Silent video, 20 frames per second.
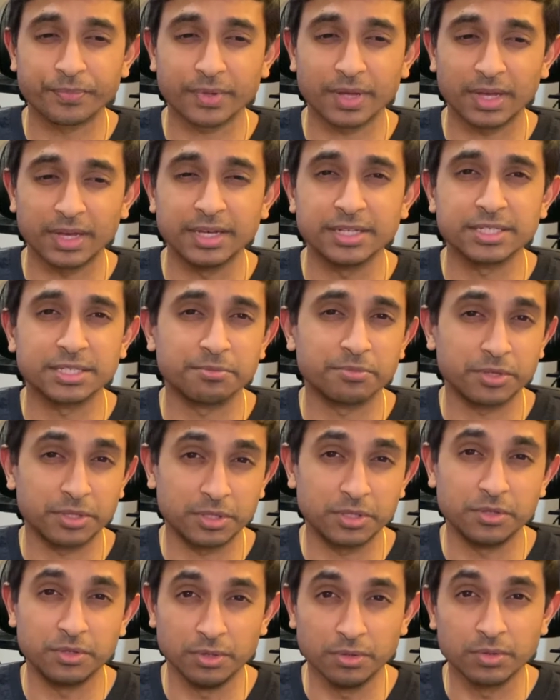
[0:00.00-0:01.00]
is something that
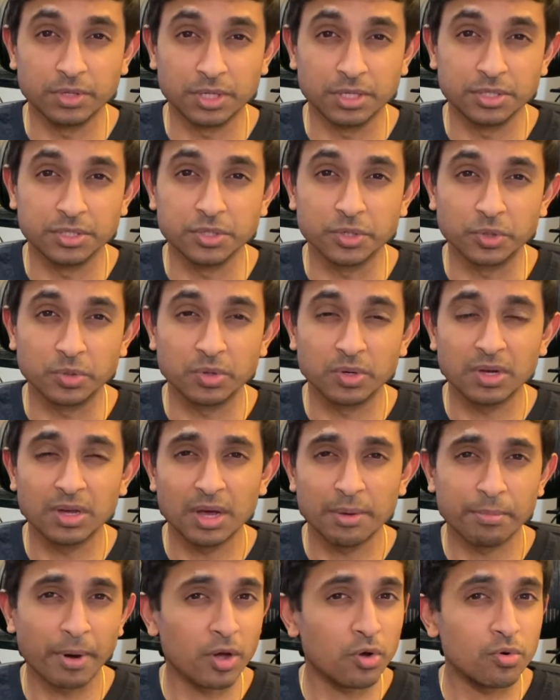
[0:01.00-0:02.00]
you can do.
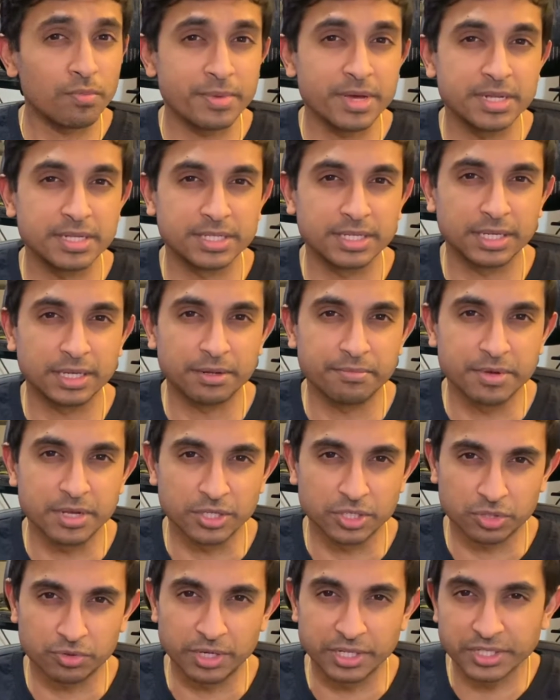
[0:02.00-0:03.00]
By all means, it can be a
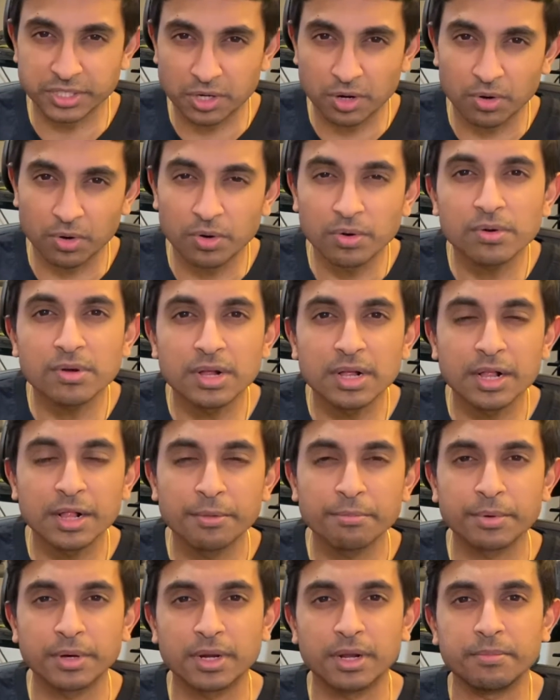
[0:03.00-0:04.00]
stretch goal,
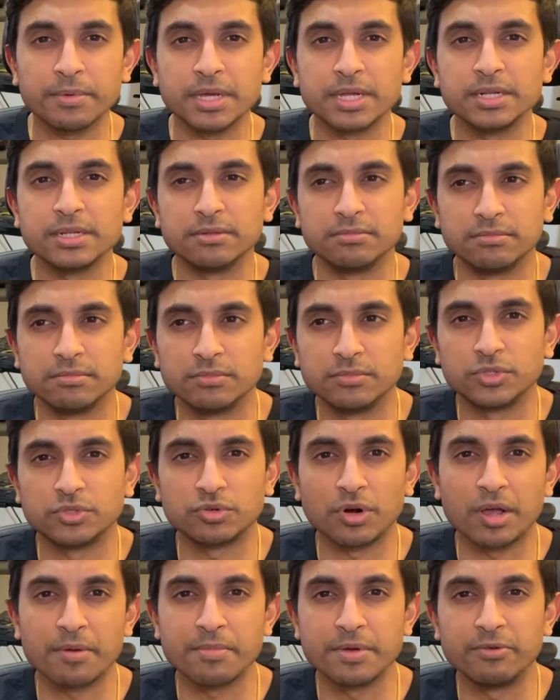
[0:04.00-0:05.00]
but I mean, try
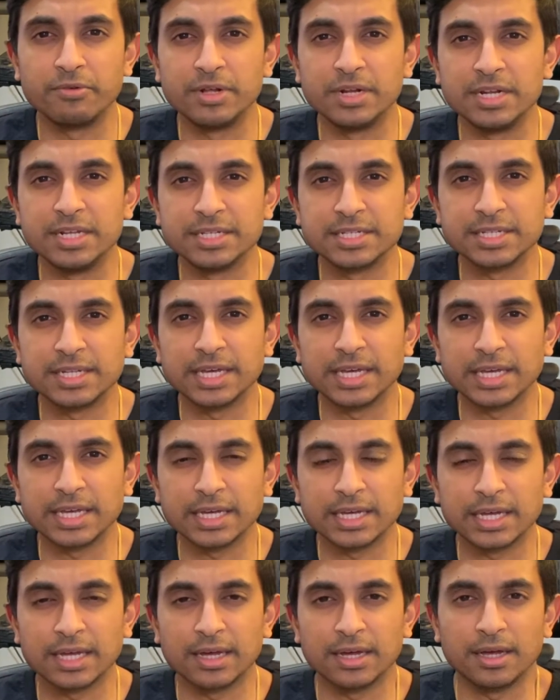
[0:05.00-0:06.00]
and be realistic
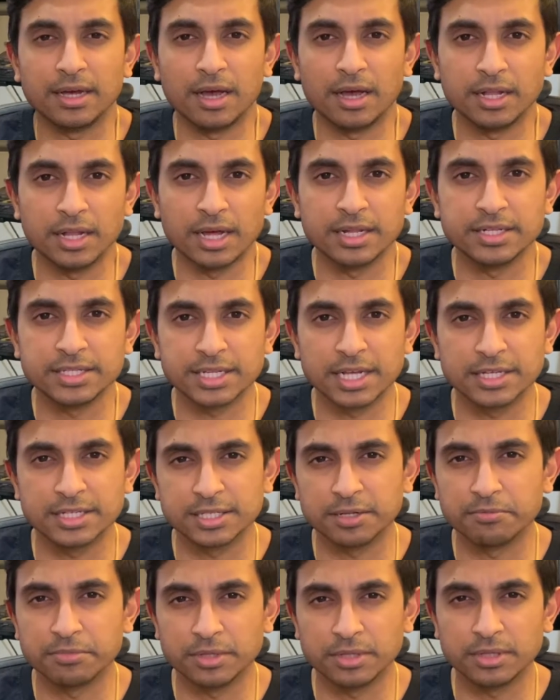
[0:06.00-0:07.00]
and set
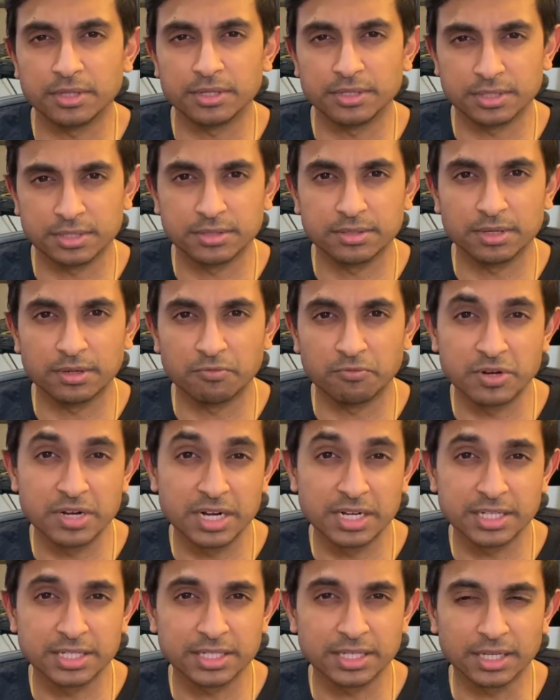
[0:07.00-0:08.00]
something that's
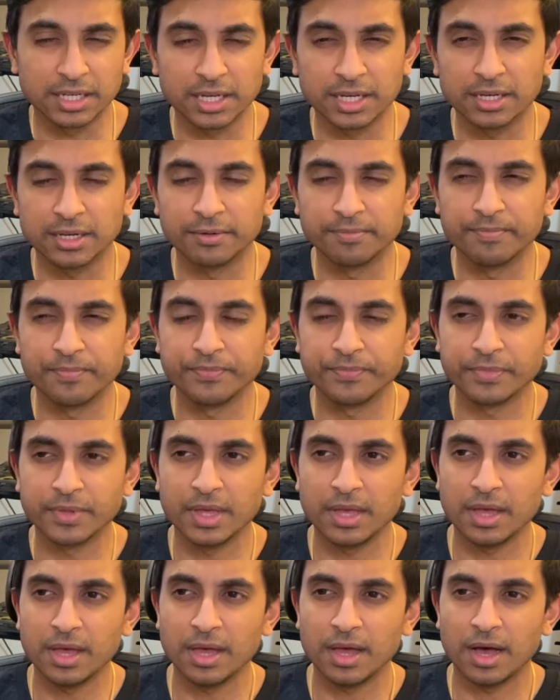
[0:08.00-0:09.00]
realistic here.
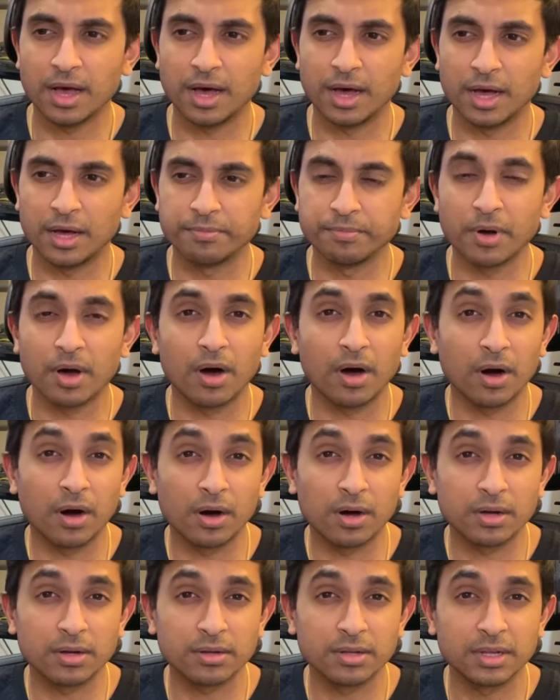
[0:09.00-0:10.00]

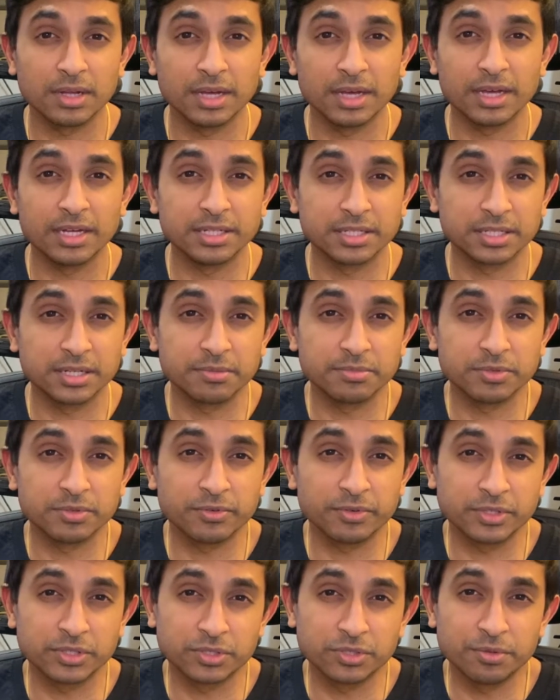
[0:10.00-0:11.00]
R, in terms of
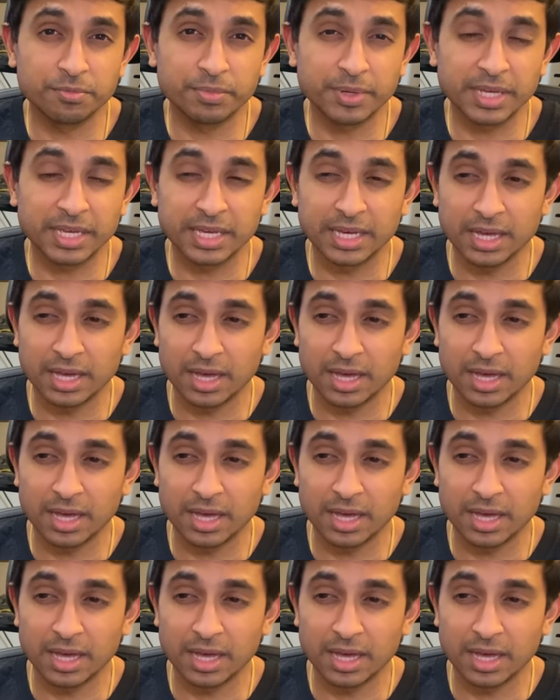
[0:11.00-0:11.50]
it should be